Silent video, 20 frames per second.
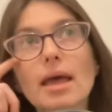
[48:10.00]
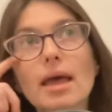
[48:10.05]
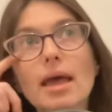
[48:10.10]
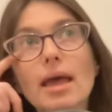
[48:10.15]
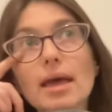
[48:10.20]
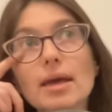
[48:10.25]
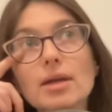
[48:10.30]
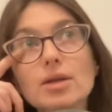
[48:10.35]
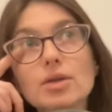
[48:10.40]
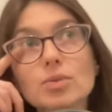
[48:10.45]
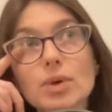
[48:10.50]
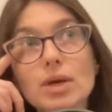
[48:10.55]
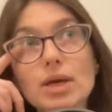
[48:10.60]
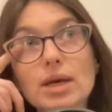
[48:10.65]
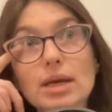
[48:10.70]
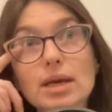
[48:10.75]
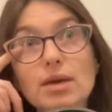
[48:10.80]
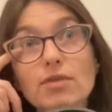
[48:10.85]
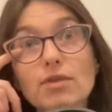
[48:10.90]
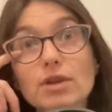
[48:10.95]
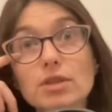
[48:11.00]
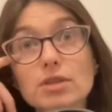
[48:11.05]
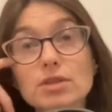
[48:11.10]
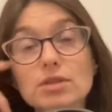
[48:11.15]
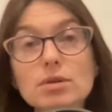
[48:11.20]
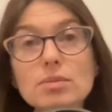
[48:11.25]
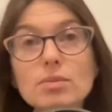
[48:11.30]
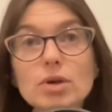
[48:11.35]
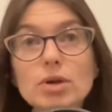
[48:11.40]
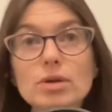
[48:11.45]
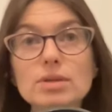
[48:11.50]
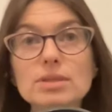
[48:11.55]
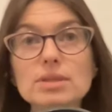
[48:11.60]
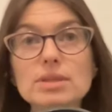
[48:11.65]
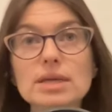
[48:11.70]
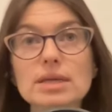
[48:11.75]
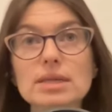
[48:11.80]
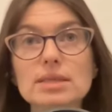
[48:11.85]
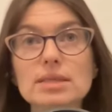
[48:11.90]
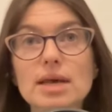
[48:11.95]
And we can give consumers
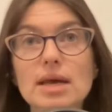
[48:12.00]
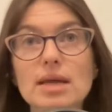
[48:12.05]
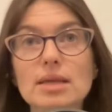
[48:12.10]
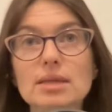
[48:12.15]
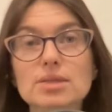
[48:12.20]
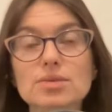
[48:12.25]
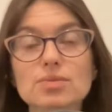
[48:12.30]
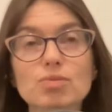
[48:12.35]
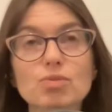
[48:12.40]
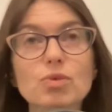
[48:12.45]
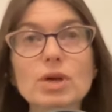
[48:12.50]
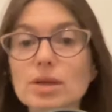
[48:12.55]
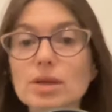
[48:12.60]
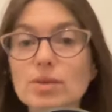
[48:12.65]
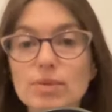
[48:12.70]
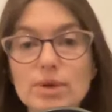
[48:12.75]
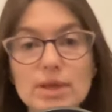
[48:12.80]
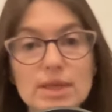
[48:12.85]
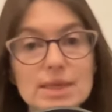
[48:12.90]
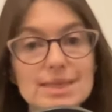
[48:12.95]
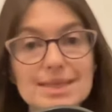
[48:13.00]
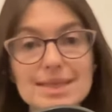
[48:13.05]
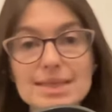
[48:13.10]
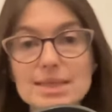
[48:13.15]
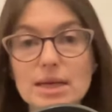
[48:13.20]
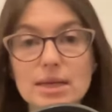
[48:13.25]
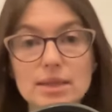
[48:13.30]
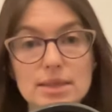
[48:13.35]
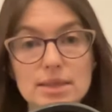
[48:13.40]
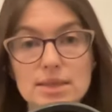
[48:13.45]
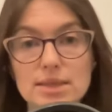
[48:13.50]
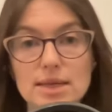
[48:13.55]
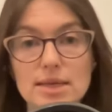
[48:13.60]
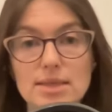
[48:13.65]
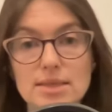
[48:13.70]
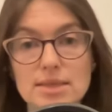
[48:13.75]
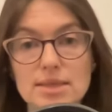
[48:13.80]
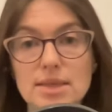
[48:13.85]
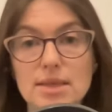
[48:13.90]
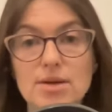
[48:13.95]
insights, really, really detailed
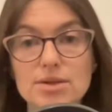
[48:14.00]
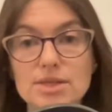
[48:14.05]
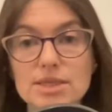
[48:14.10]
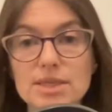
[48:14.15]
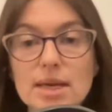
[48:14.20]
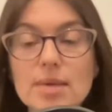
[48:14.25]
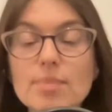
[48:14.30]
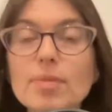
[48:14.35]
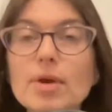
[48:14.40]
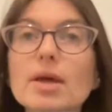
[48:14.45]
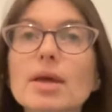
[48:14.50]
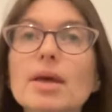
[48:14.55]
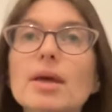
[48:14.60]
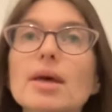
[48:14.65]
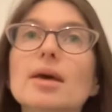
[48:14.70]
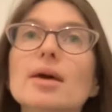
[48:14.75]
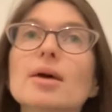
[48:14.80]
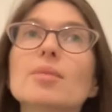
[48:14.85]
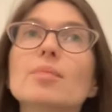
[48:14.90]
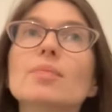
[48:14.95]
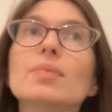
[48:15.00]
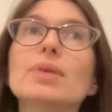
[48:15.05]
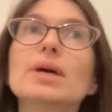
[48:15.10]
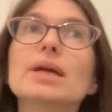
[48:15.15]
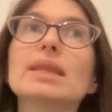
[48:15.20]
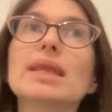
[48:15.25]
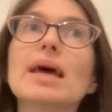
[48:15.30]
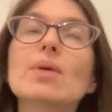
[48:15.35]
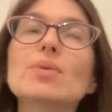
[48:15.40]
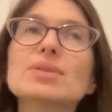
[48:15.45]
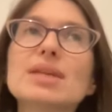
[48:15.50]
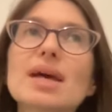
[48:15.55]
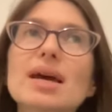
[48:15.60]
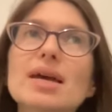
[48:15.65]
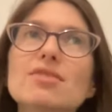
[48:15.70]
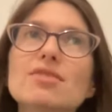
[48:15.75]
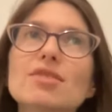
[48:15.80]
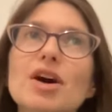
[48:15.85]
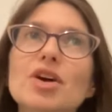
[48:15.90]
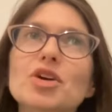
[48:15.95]
insights into their sleep. But that was
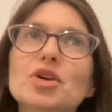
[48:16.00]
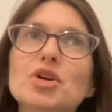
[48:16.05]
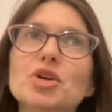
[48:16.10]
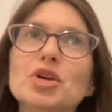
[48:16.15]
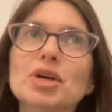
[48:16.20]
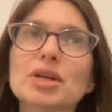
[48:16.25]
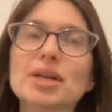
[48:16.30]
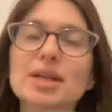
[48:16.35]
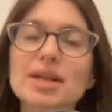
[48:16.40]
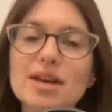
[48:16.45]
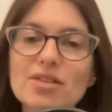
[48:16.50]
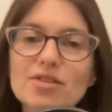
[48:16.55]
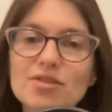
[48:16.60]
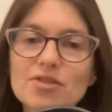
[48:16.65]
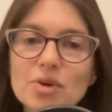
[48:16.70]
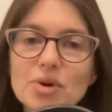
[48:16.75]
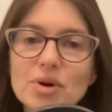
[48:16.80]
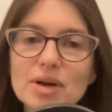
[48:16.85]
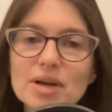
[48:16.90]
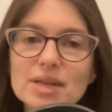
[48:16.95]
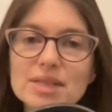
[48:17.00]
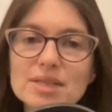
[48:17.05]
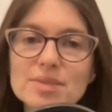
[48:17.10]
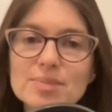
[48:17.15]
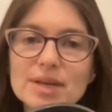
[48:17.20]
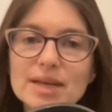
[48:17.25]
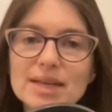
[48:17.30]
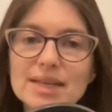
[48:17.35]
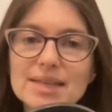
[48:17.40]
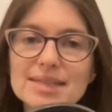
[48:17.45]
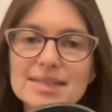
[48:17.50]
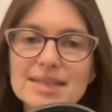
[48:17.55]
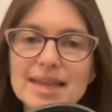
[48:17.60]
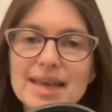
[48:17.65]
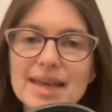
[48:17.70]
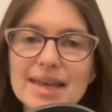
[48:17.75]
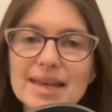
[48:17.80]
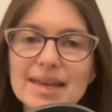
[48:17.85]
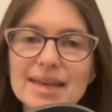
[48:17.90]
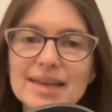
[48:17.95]
kind of not good enough for us because,
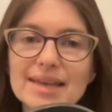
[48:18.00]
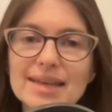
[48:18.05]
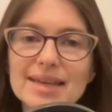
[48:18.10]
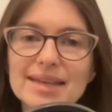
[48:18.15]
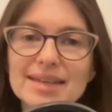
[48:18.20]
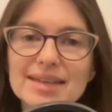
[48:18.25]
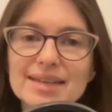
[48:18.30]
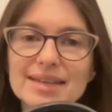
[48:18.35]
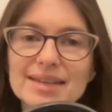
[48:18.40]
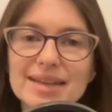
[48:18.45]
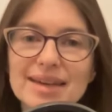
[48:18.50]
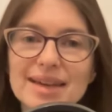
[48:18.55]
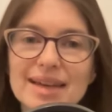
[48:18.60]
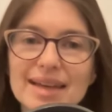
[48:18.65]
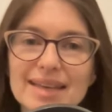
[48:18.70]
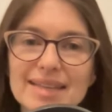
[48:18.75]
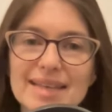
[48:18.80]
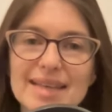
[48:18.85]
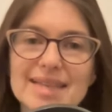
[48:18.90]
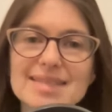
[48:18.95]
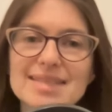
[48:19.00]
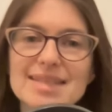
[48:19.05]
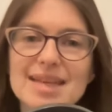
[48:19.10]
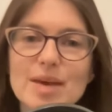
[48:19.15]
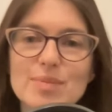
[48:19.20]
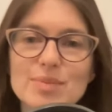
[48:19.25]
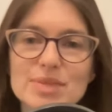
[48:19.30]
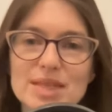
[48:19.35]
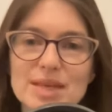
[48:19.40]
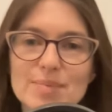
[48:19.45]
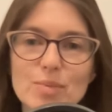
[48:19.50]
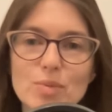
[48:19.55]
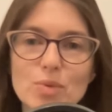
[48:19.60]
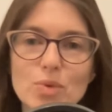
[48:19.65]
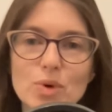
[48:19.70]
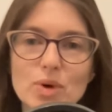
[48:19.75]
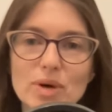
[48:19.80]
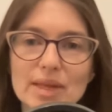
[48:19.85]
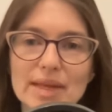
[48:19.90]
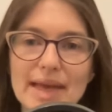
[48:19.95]
like, I, I see I'm sleeping
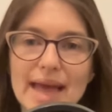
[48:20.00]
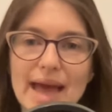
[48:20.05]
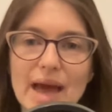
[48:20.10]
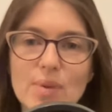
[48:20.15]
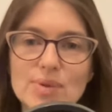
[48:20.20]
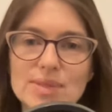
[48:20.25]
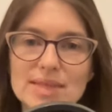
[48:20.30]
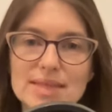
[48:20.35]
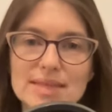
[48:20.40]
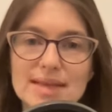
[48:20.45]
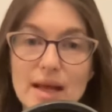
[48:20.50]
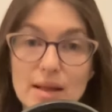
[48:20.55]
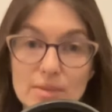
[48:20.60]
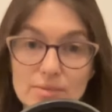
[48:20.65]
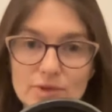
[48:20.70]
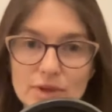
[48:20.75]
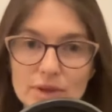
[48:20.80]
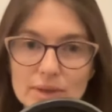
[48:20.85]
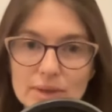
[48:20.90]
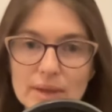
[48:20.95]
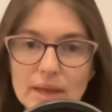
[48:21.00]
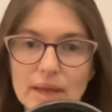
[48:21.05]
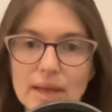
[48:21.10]
poorly. How is this helpful?